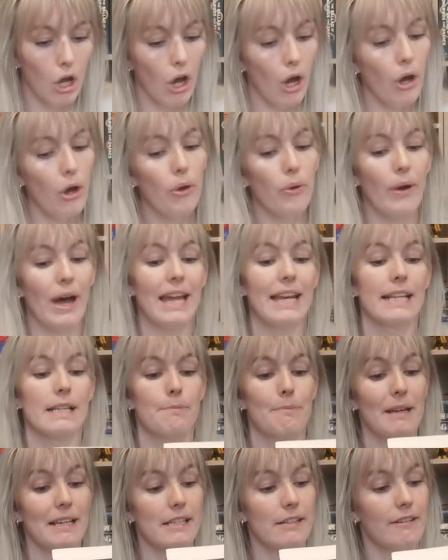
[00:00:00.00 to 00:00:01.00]
Oh, and
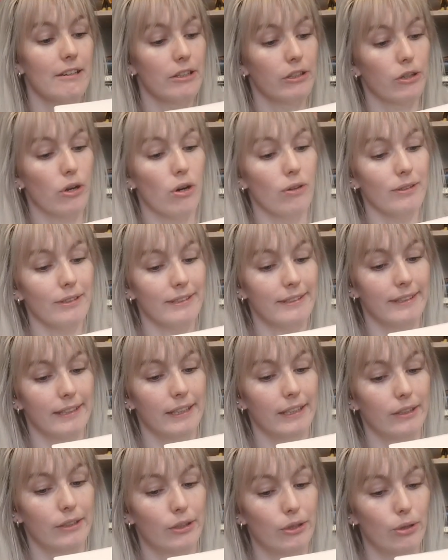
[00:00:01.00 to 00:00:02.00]
it's based around a
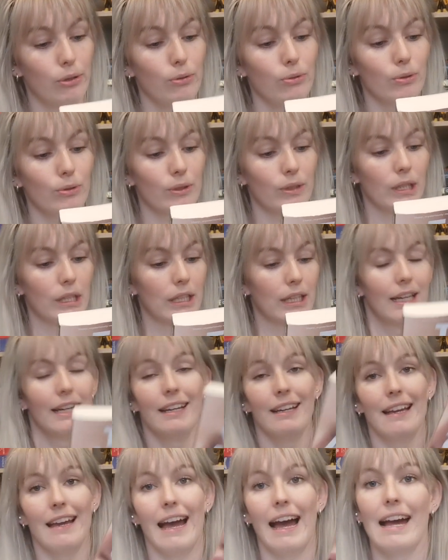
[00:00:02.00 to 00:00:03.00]
concert. Cool.
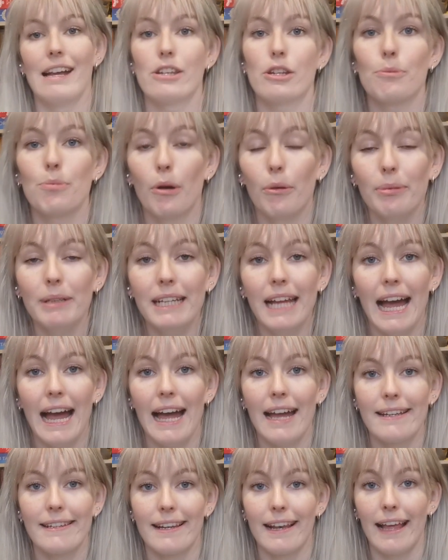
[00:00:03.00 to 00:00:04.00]
I should probably
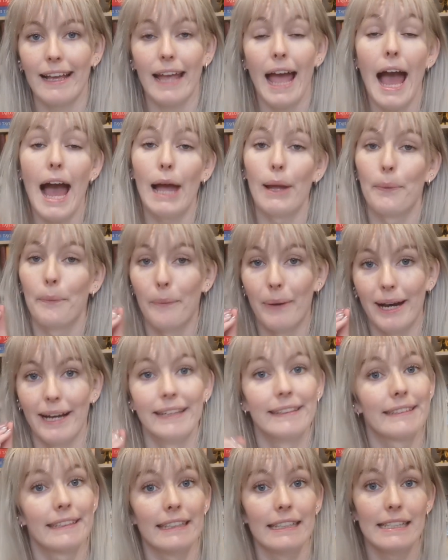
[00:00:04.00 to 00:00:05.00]
act like I
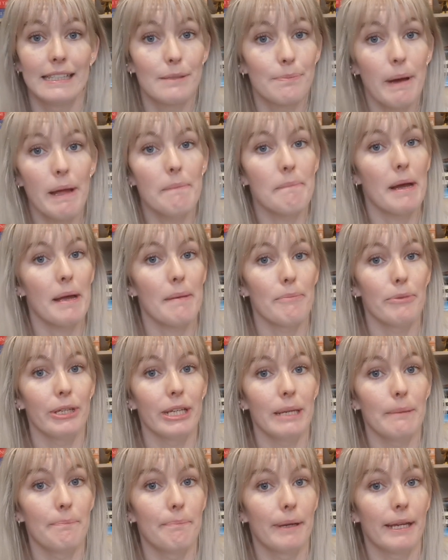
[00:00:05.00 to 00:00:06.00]
wisely spent my
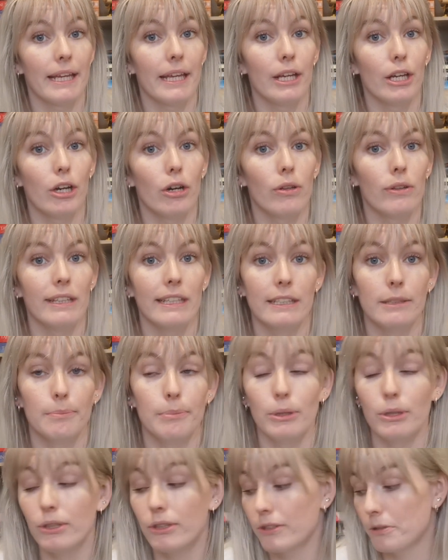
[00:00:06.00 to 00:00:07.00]
money picking all these
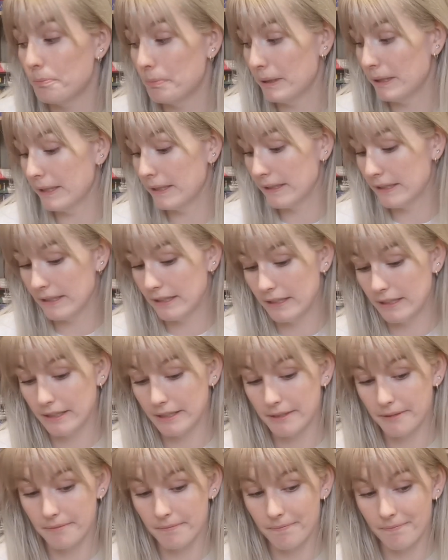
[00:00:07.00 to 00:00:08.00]
books, but
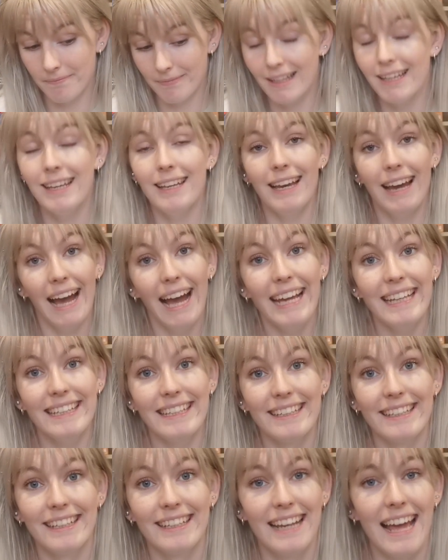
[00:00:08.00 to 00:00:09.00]
I
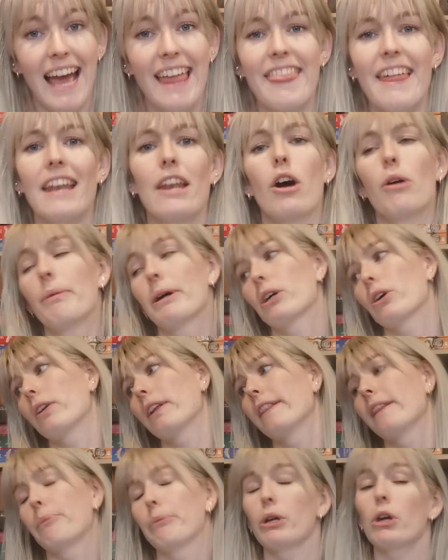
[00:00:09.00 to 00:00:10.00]
didn't. And then, oh my god,
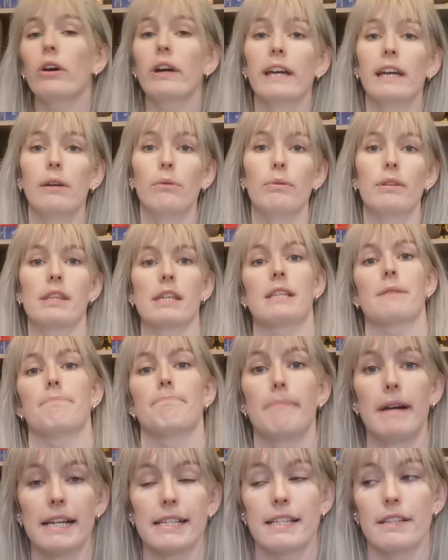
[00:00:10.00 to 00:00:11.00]
and then we got hit with this
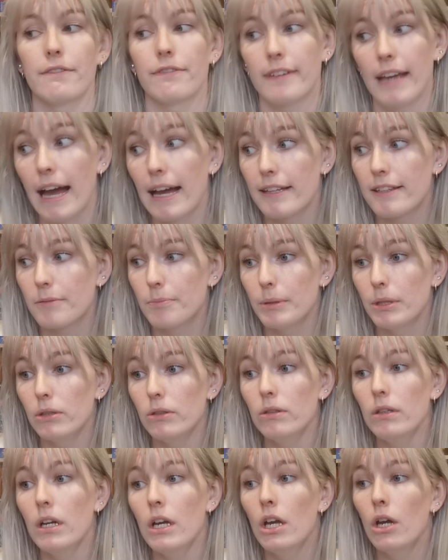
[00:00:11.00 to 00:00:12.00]
massive gas
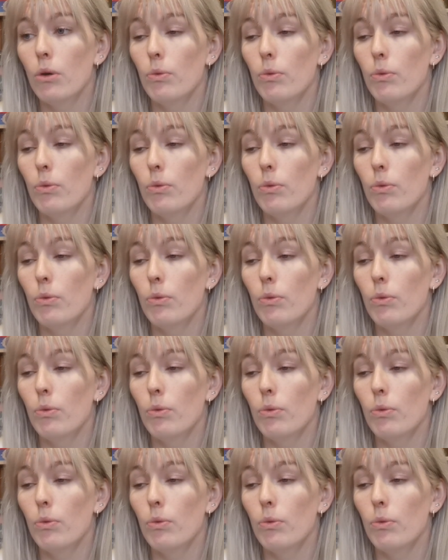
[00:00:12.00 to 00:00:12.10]
bill,